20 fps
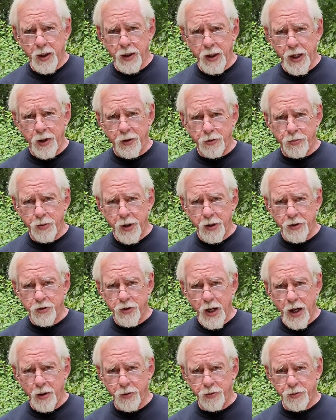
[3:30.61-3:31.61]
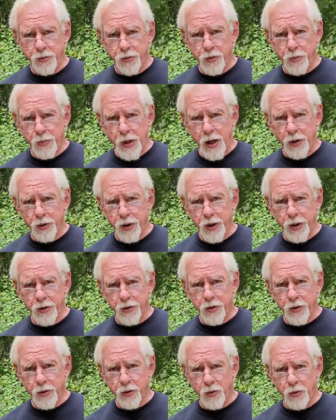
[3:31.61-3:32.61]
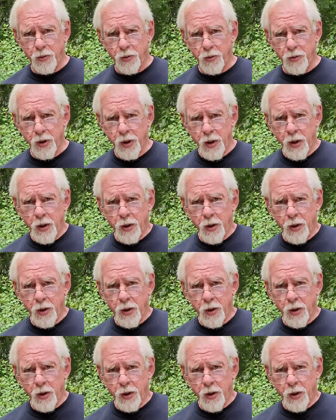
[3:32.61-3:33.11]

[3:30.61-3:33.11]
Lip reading: and that threads down through the mount and into the hole.